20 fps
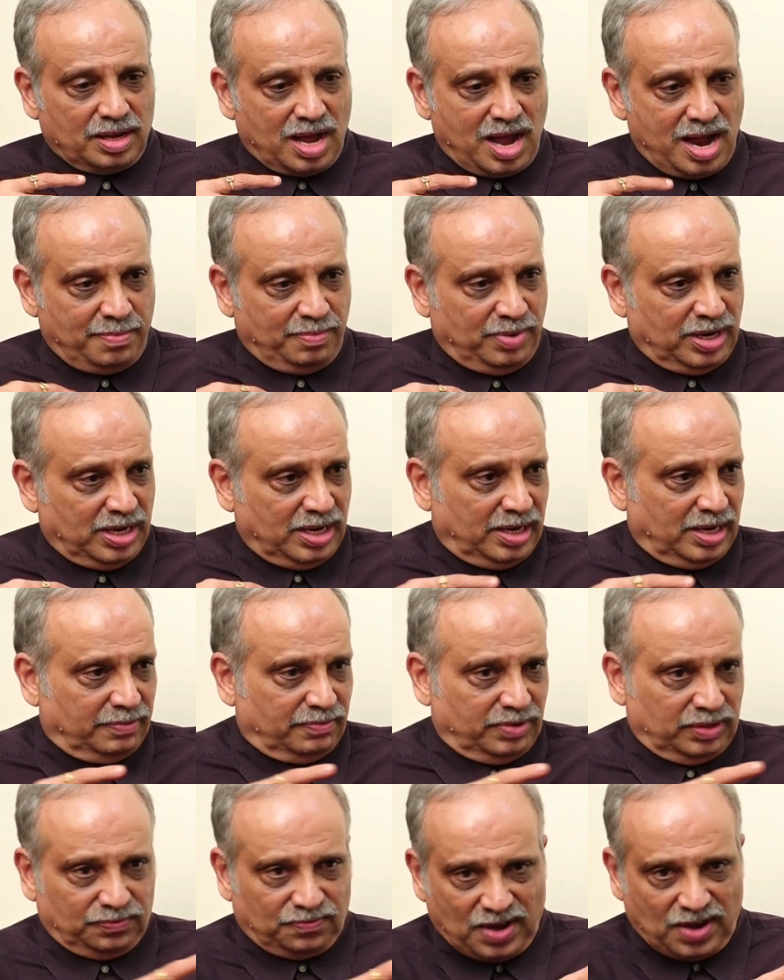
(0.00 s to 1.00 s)
I am dealing
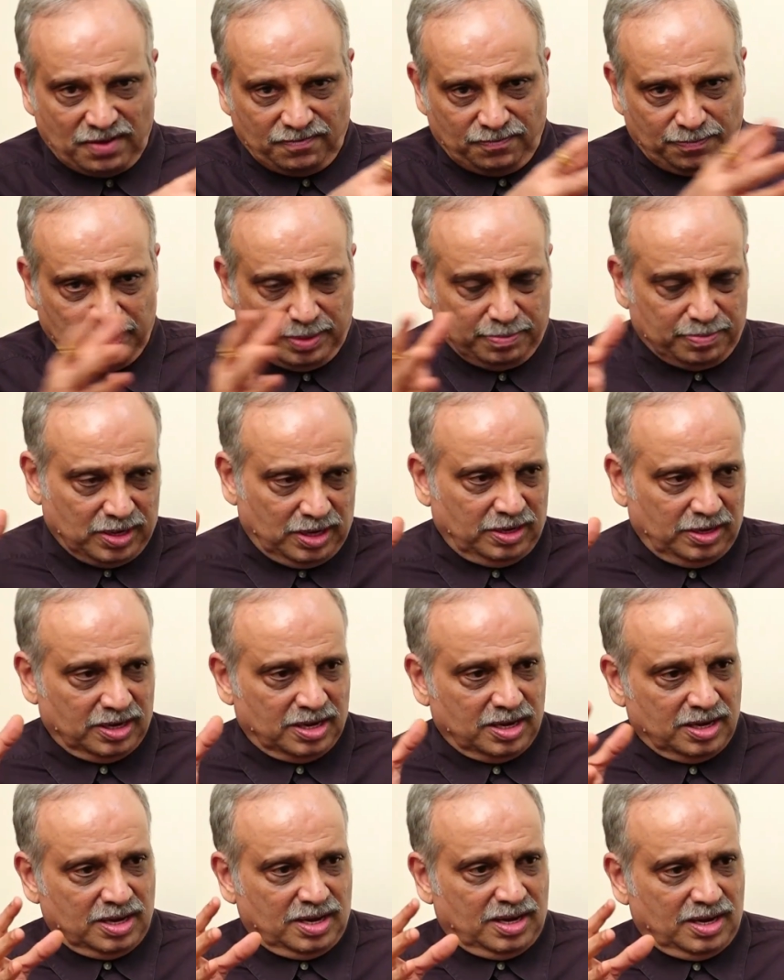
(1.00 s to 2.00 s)
with five people,
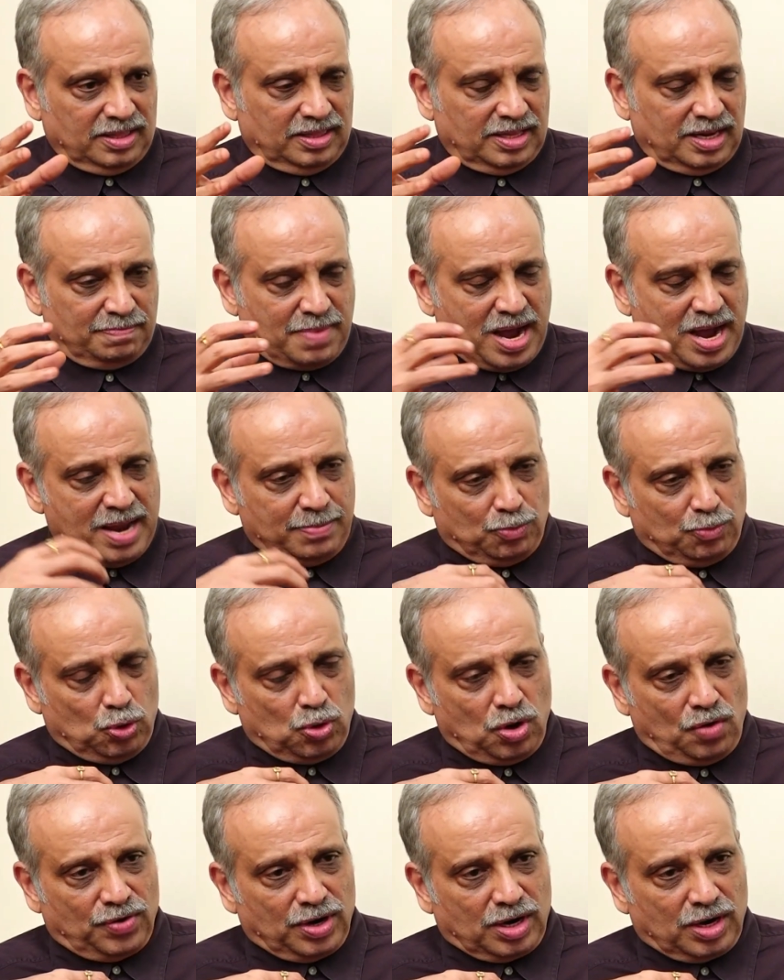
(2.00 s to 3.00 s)
then my
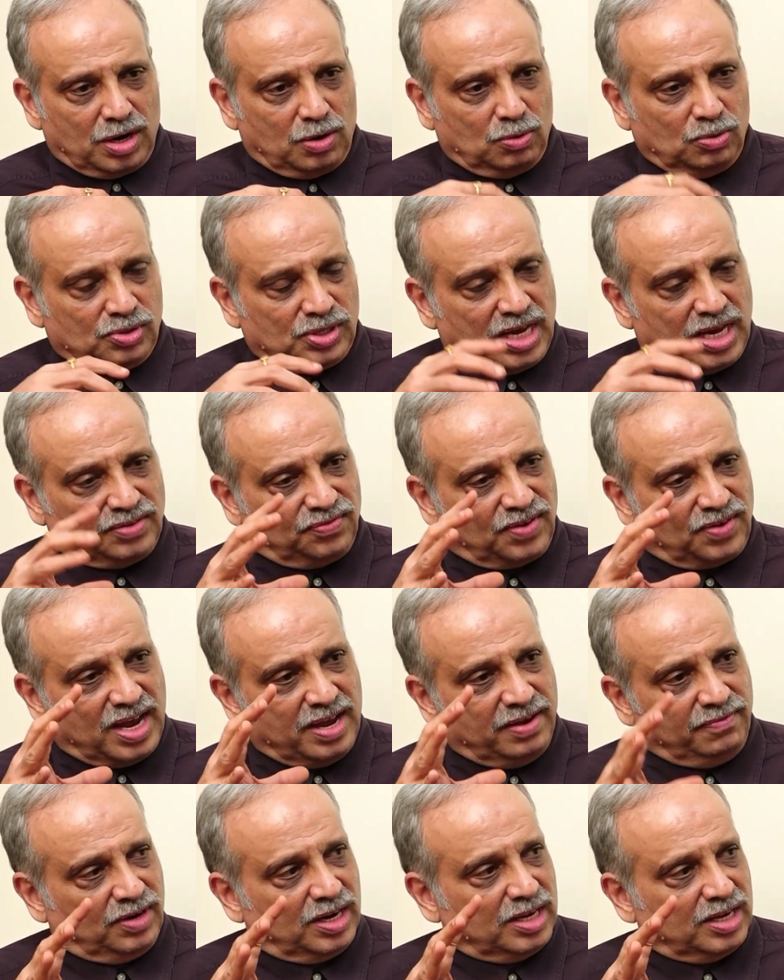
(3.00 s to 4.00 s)
book of accounts has
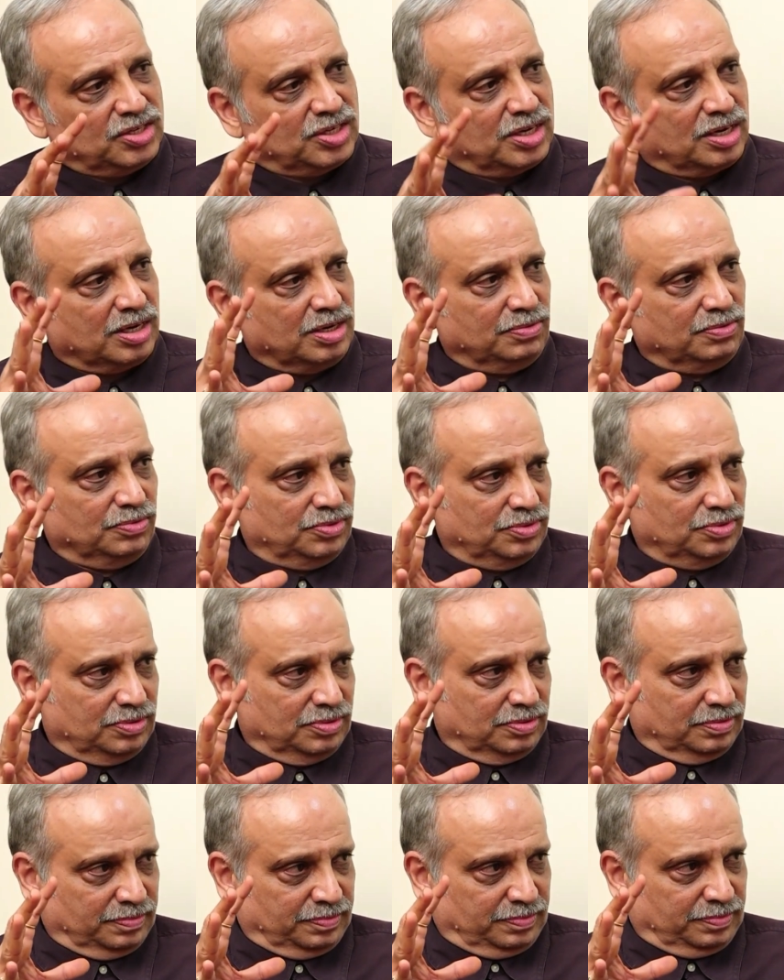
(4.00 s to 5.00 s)
five ledger
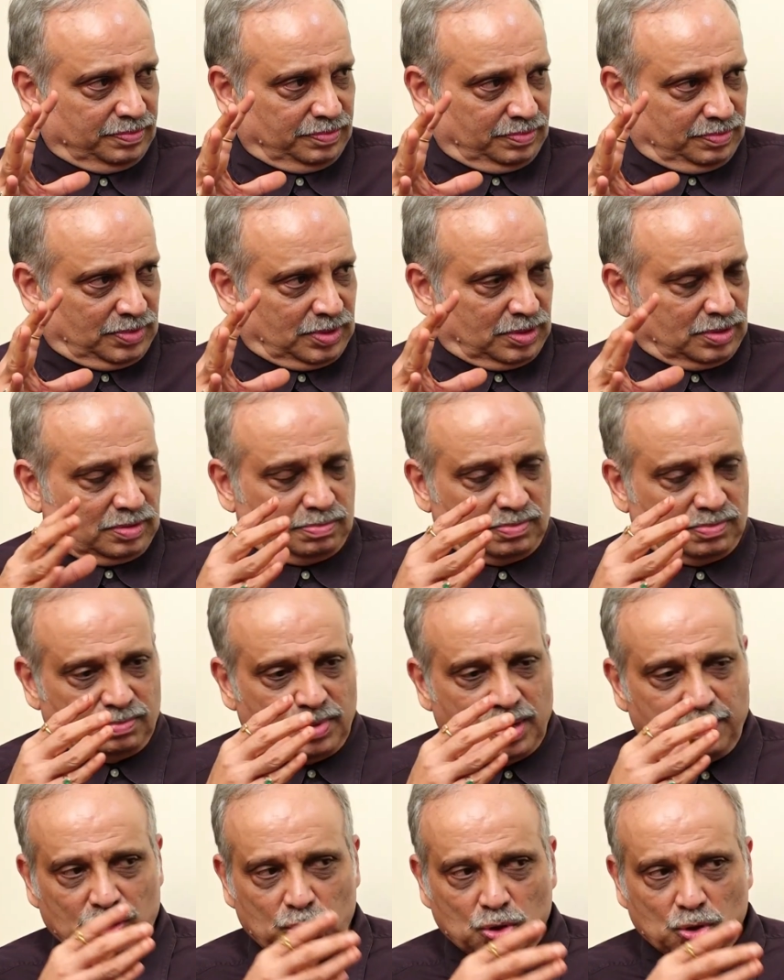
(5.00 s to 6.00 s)
accounts.
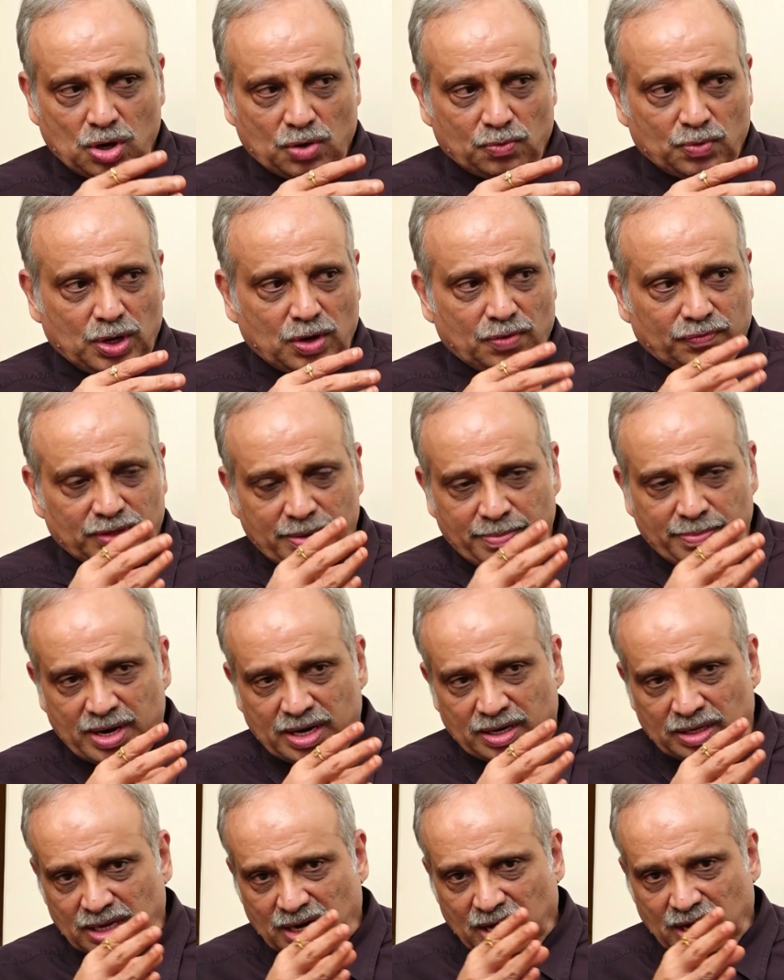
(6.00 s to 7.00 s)
Maybe you are one of them
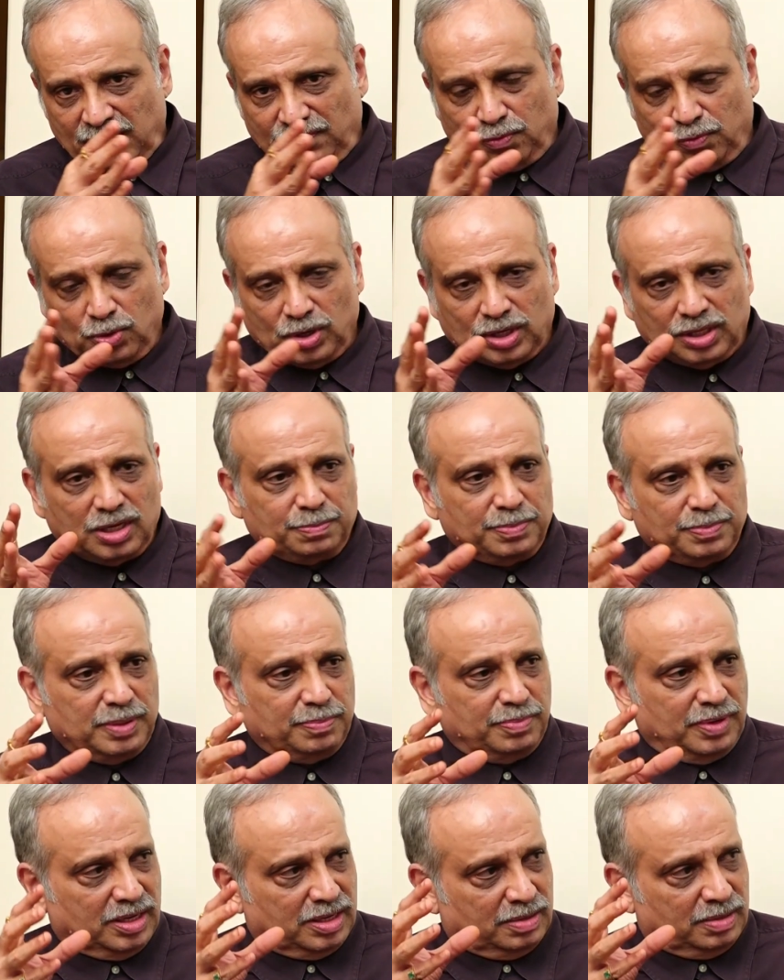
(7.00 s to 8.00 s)
and there are four other
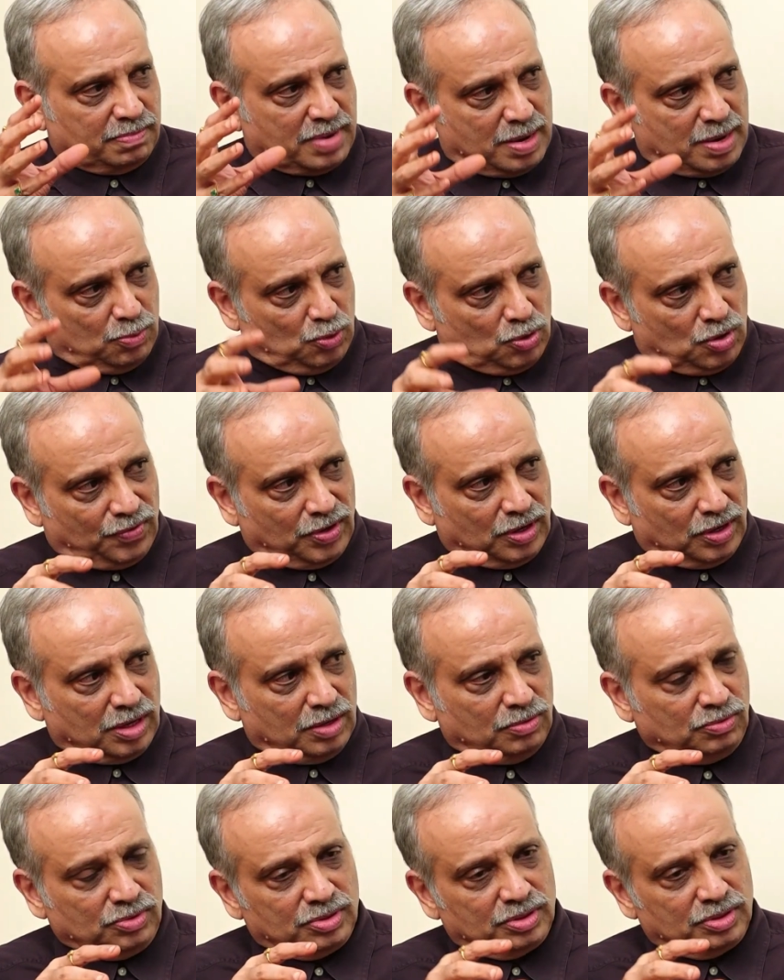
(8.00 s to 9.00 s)
people in my book of
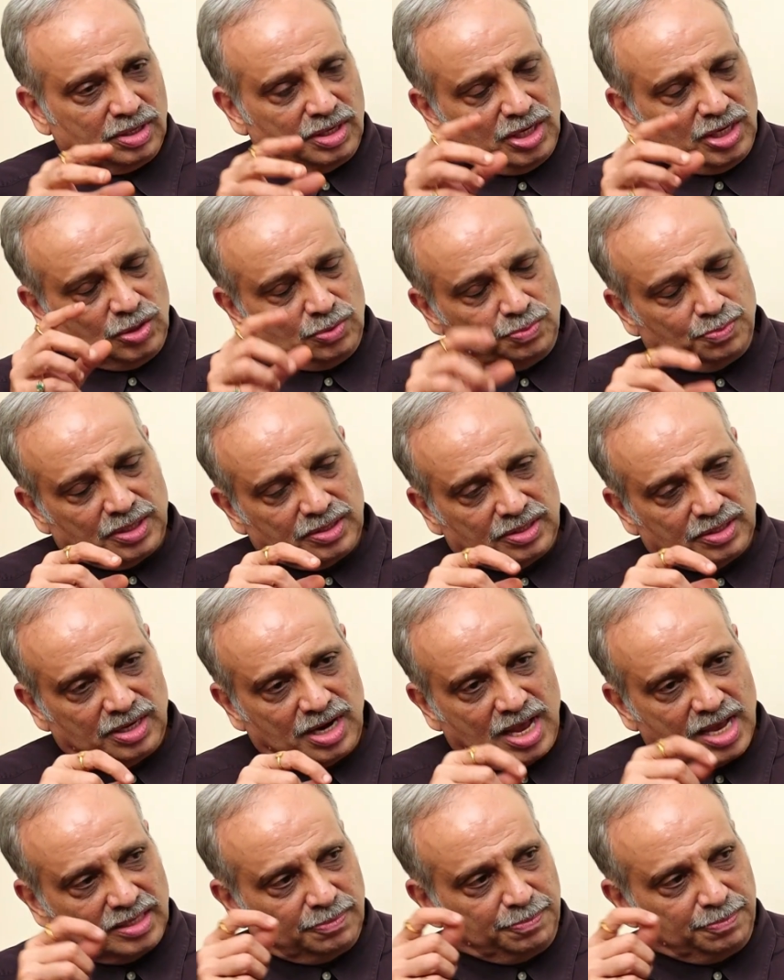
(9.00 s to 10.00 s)
accounts. Each
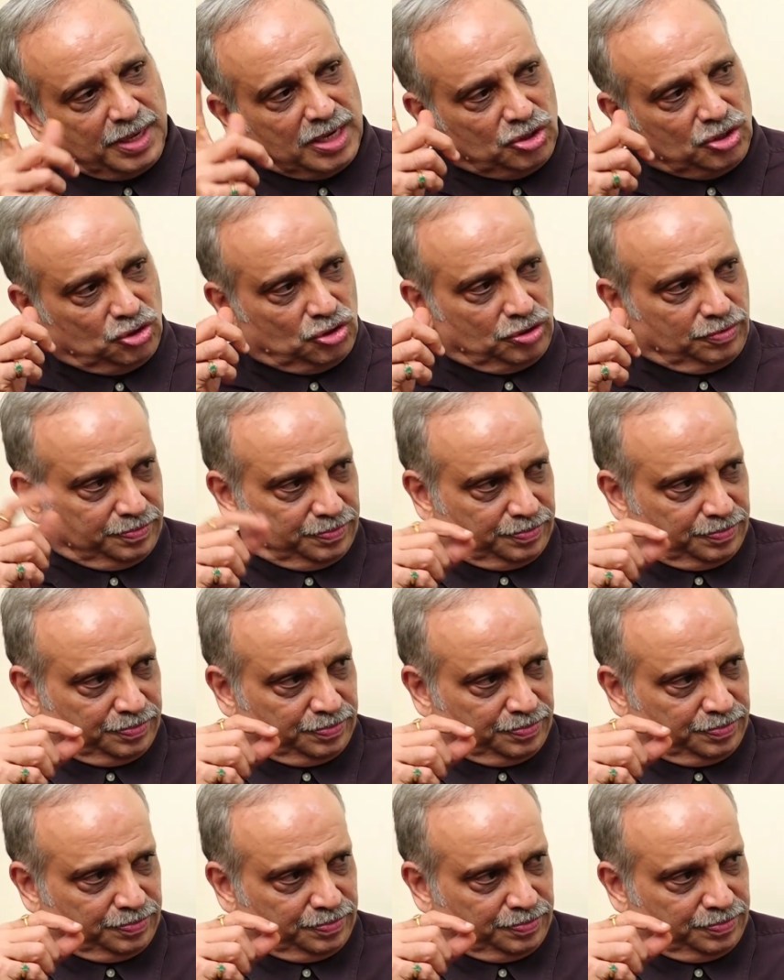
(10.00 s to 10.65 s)
person has a page.